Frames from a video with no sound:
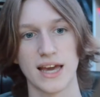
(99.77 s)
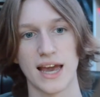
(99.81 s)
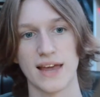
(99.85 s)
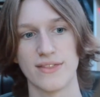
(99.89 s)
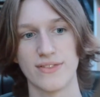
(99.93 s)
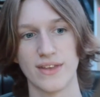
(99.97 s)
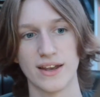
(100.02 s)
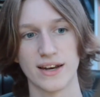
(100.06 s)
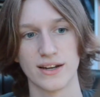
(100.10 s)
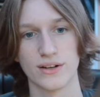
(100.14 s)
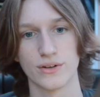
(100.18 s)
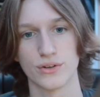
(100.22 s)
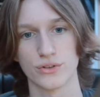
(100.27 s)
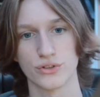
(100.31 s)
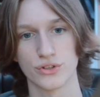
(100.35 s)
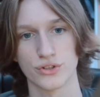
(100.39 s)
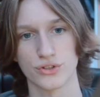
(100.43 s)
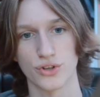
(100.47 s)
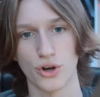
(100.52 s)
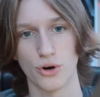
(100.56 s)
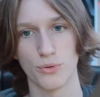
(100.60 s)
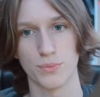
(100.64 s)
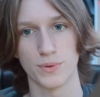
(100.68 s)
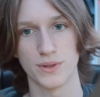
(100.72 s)
and then it'll
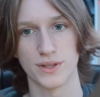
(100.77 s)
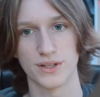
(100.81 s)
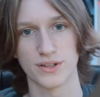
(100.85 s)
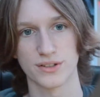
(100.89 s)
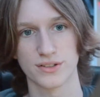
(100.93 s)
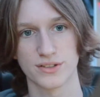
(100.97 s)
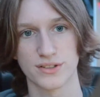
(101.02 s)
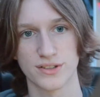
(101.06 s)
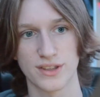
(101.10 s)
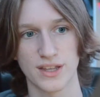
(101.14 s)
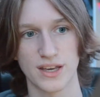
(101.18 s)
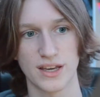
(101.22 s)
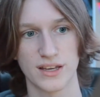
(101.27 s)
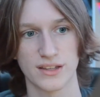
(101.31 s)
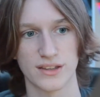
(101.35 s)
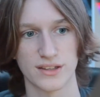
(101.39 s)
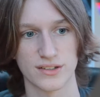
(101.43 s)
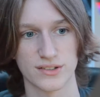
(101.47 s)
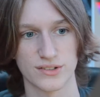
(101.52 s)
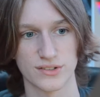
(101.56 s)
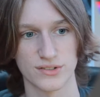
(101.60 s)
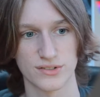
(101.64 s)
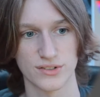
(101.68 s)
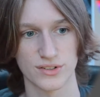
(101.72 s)
just open this thing.
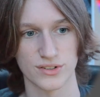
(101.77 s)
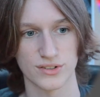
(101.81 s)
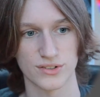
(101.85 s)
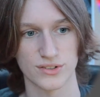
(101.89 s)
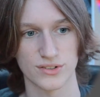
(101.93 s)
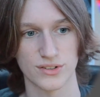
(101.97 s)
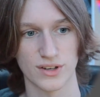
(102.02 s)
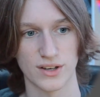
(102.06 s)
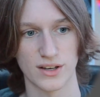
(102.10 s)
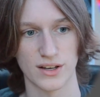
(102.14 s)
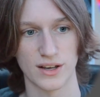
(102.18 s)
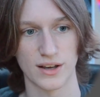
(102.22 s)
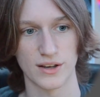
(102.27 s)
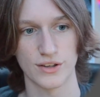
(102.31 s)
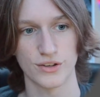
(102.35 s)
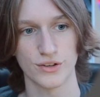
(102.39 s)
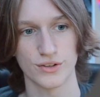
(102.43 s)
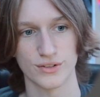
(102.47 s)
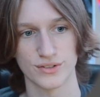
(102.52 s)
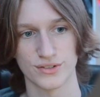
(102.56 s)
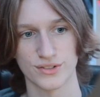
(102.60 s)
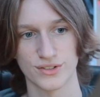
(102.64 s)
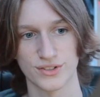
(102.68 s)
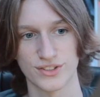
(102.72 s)
This is just you
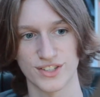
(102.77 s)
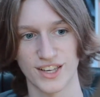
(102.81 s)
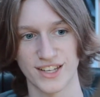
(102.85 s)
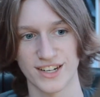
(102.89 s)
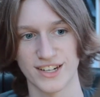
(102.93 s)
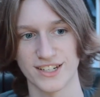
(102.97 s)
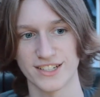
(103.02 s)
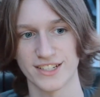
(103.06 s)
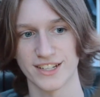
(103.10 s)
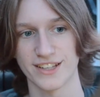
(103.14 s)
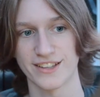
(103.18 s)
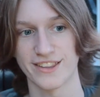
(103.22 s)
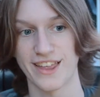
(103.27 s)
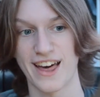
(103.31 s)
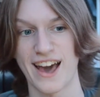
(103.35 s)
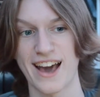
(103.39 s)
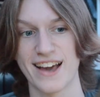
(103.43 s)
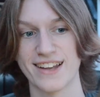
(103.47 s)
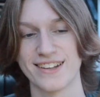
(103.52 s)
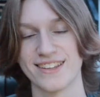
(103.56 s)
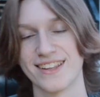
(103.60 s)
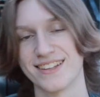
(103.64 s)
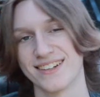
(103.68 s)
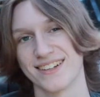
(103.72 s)
can just set it to
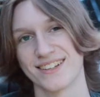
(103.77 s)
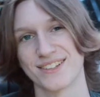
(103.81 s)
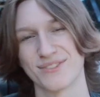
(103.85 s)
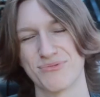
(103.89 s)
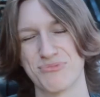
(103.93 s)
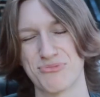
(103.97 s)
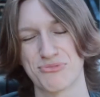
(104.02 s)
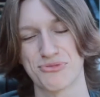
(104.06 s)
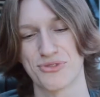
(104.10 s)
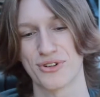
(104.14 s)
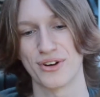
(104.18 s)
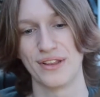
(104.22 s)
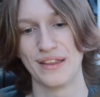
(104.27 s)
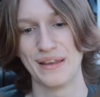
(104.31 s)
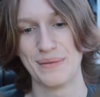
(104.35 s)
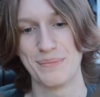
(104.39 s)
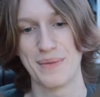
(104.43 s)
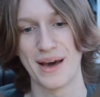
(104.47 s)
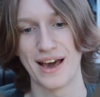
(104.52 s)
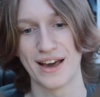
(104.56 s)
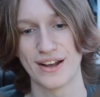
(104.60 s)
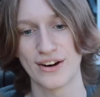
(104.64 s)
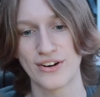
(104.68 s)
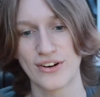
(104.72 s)
that. That doesn't really
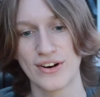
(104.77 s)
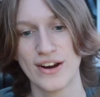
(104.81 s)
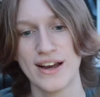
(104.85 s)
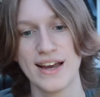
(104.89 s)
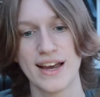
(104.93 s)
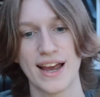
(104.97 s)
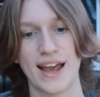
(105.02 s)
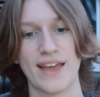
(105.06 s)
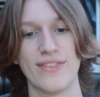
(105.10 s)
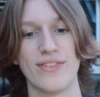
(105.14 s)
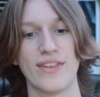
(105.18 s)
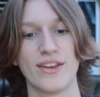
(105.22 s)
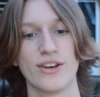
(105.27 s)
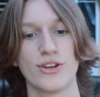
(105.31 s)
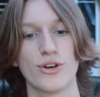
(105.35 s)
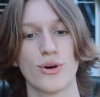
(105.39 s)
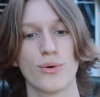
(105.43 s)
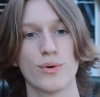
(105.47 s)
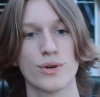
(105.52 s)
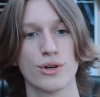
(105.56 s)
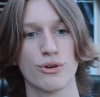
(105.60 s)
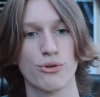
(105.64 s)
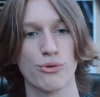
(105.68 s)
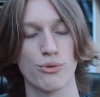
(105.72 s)
matter. And then you
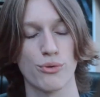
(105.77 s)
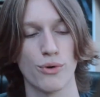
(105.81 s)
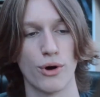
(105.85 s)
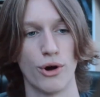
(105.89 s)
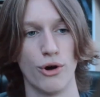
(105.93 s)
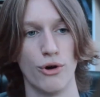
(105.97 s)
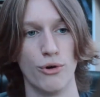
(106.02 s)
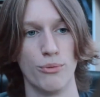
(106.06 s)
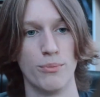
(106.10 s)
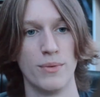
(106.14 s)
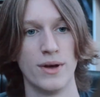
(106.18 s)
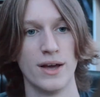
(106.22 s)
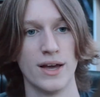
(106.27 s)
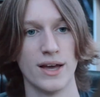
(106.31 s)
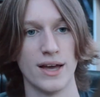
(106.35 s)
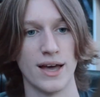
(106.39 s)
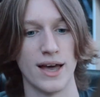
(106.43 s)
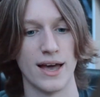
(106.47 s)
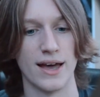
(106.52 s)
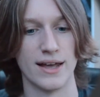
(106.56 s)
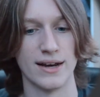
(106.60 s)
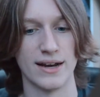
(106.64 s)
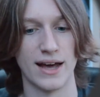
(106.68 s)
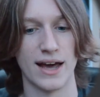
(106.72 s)
go into Chrome,
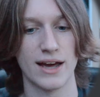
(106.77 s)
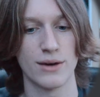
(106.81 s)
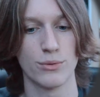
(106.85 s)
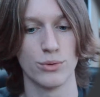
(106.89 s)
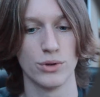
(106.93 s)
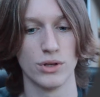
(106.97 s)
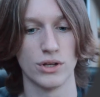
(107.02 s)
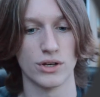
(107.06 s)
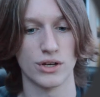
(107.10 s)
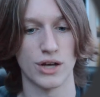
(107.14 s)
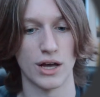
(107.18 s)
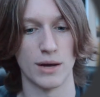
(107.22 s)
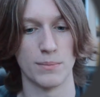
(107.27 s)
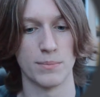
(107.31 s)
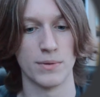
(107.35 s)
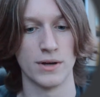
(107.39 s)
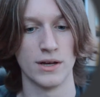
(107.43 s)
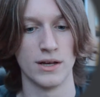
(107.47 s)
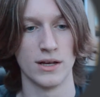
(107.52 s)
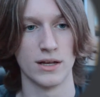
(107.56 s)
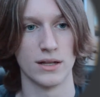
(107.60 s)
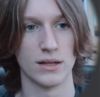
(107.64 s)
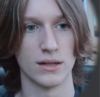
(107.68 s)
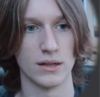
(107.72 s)
and I will look up
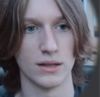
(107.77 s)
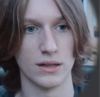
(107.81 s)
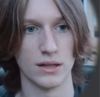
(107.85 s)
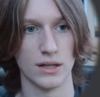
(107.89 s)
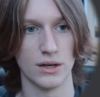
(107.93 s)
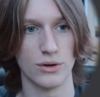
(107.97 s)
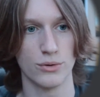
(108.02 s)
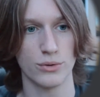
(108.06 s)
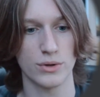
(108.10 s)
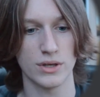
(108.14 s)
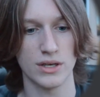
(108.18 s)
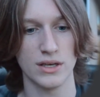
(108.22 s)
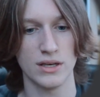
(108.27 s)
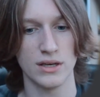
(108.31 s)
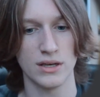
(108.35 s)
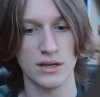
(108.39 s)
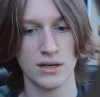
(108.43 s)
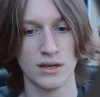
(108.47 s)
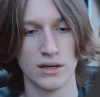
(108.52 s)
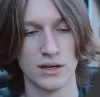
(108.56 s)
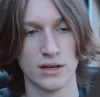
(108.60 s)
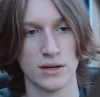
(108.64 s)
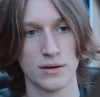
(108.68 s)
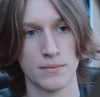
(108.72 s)

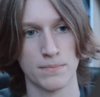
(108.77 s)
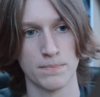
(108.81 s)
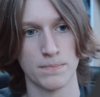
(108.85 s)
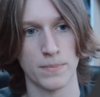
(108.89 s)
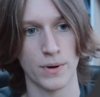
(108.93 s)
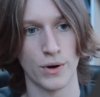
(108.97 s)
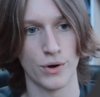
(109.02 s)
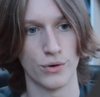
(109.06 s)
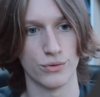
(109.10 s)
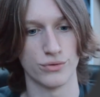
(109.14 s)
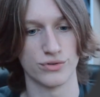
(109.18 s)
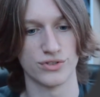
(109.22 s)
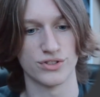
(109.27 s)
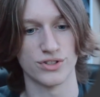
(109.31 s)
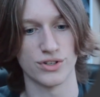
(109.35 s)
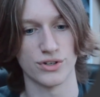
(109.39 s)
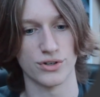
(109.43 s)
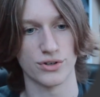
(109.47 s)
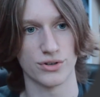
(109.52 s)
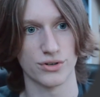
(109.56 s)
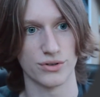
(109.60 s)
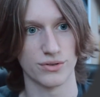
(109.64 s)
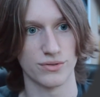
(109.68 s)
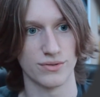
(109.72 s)
Loki
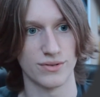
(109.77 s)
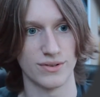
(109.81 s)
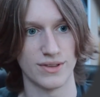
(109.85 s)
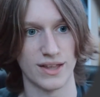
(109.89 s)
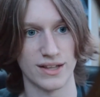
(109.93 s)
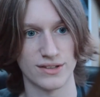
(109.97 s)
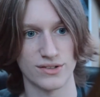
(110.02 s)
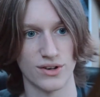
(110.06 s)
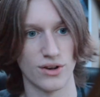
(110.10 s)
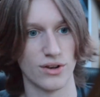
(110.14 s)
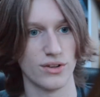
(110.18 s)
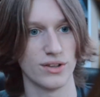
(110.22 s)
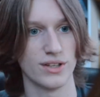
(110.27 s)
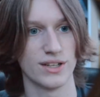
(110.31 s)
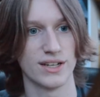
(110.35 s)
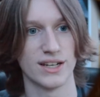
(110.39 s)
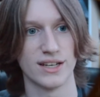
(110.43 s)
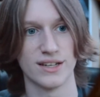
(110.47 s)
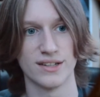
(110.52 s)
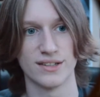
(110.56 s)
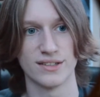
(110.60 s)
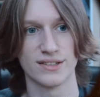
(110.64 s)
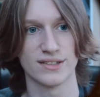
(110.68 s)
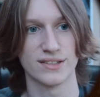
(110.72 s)
poster. That's all it
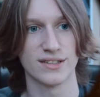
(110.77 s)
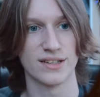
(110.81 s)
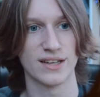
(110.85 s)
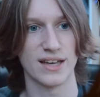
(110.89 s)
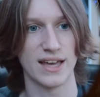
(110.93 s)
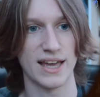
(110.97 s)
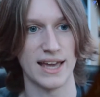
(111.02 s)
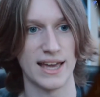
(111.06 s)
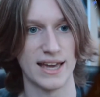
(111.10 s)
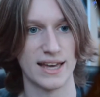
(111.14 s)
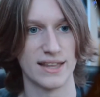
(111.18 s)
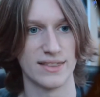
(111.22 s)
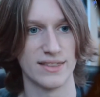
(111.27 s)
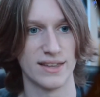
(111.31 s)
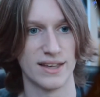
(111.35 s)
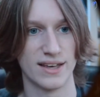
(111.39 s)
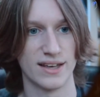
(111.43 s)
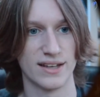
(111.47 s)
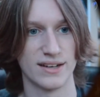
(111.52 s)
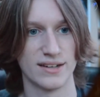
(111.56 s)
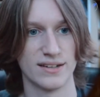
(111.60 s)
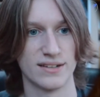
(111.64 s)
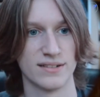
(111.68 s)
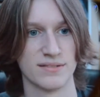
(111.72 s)
is. And
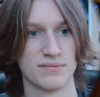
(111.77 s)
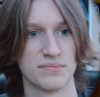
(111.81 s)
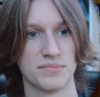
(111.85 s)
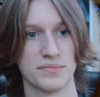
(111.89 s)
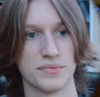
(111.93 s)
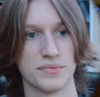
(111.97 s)
then